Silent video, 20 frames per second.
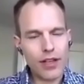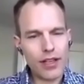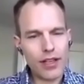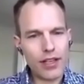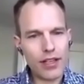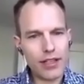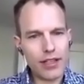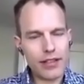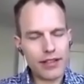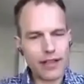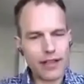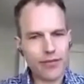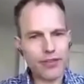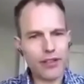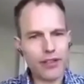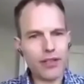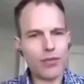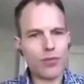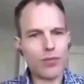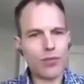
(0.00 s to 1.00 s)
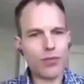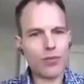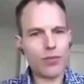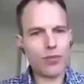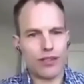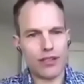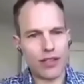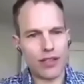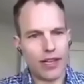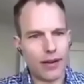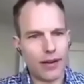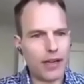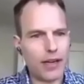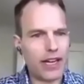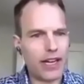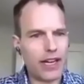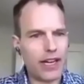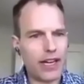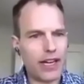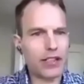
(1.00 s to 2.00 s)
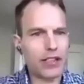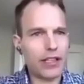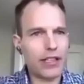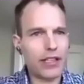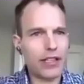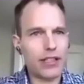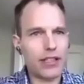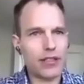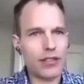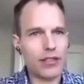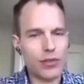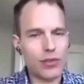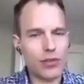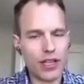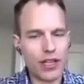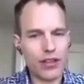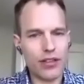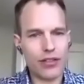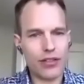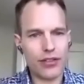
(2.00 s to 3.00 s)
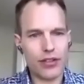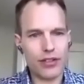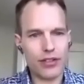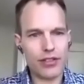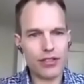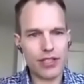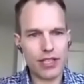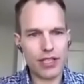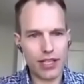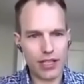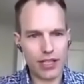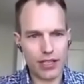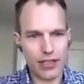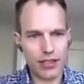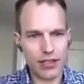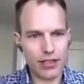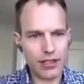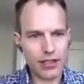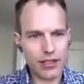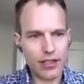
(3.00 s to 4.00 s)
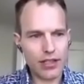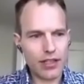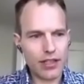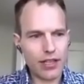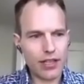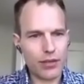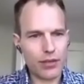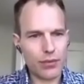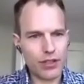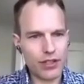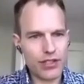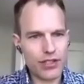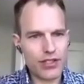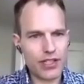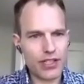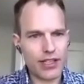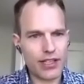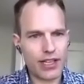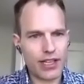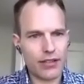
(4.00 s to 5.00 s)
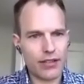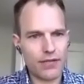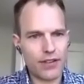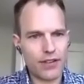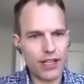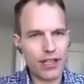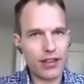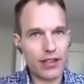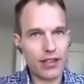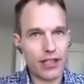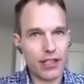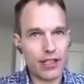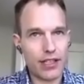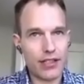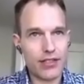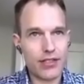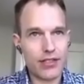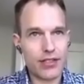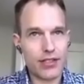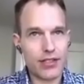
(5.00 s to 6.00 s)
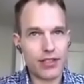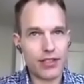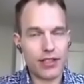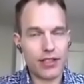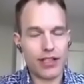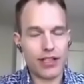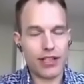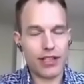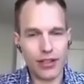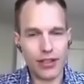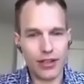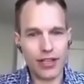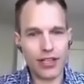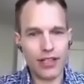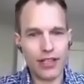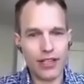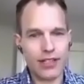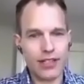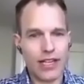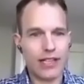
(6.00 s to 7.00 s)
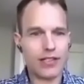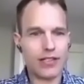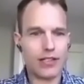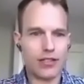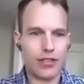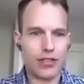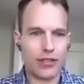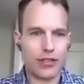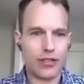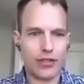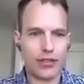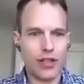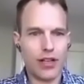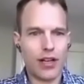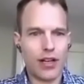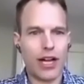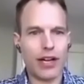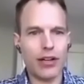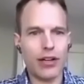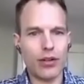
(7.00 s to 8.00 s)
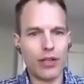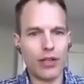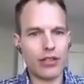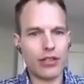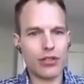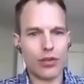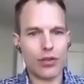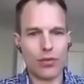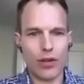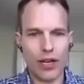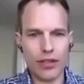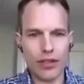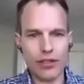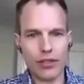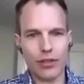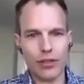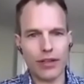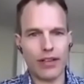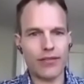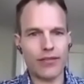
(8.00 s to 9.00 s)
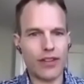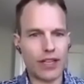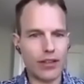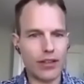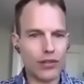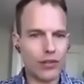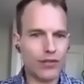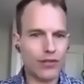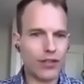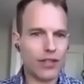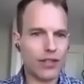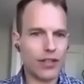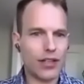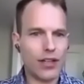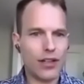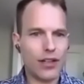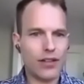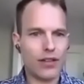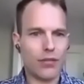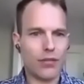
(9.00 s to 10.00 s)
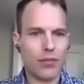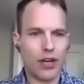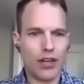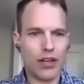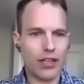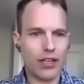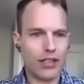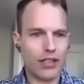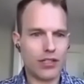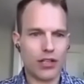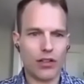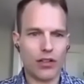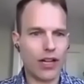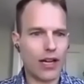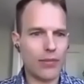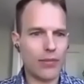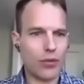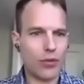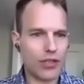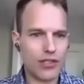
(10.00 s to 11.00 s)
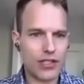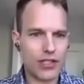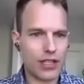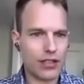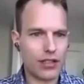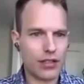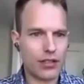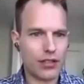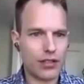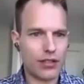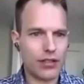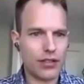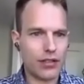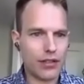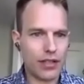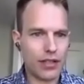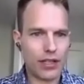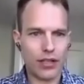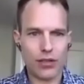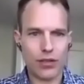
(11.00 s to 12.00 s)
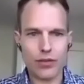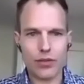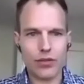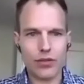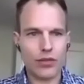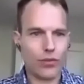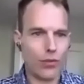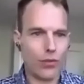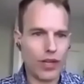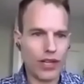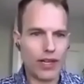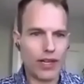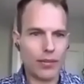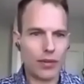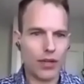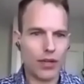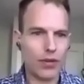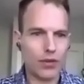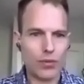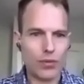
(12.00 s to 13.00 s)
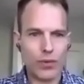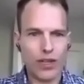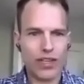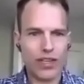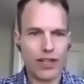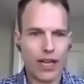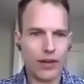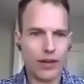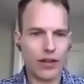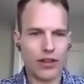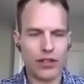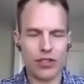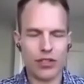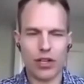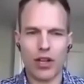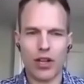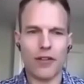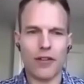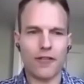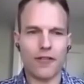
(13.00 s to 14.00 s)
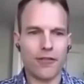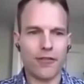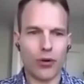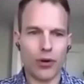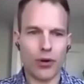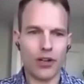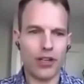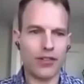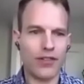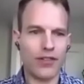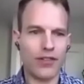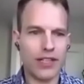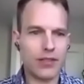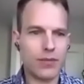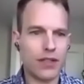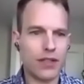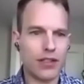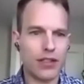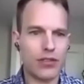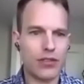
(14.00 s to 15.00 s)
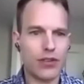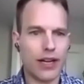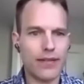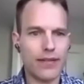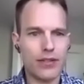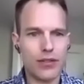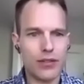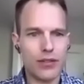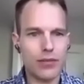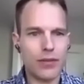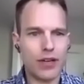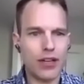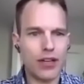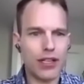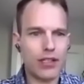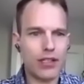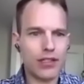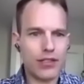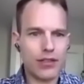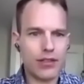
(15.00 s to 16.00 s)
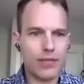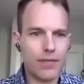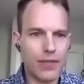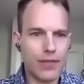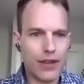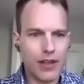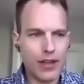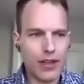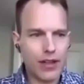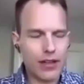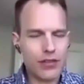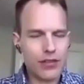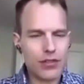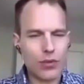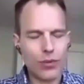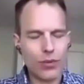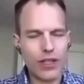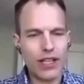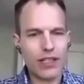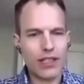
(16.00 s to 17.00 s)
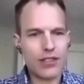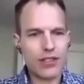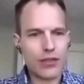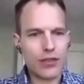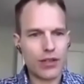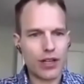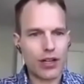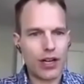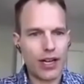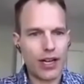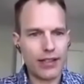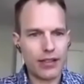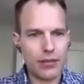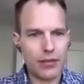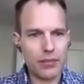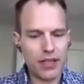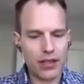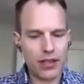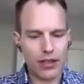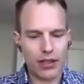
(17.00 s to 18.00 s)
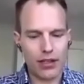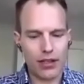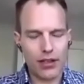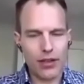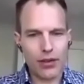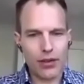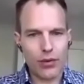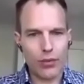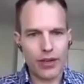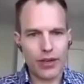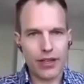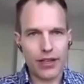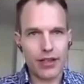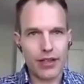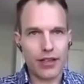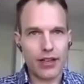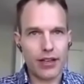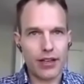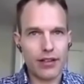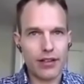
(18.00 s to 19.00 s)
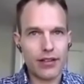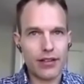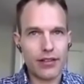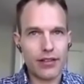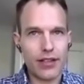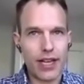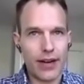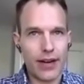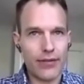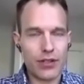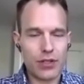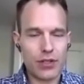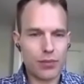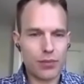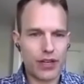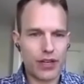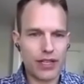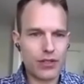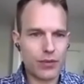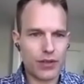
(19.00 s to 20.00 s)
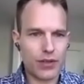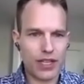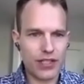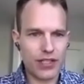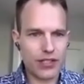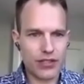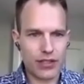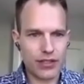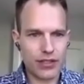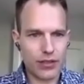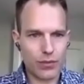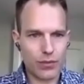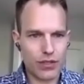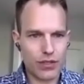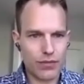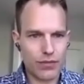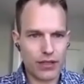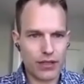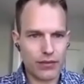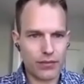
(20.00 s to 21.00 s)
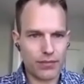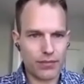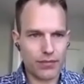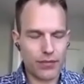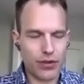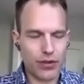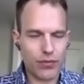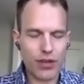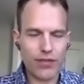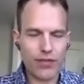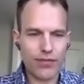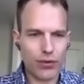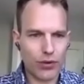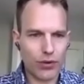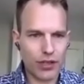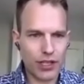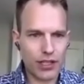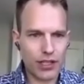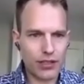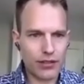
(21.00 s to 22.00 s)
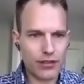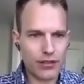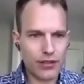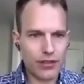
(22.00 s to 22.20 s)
It definitely wasn't. I started in 2013 in real estate. And the funny thing is, here in Saskatoon, I know like Toronto and Vancouver, the market is a lot more cyclical. It goes way up, it goes way down, and there's a lot of foreign investment that drives those markets. So we get sort of caught in the middle where the average price when I started was around 340,